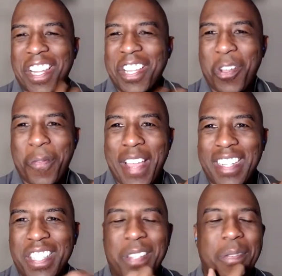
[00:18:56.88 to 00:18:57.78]
I'll kind of go
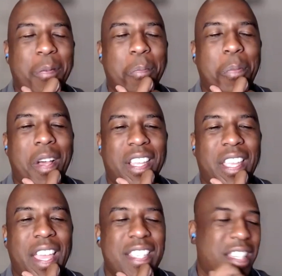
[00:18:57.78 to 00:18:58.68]
back to the
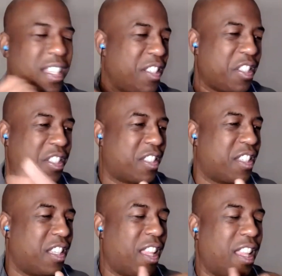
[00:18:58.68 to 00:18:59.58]
podcast and
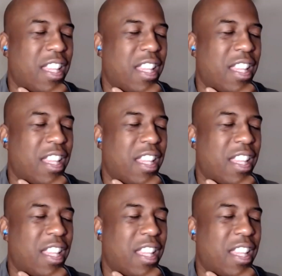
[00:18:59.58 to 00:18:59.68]
just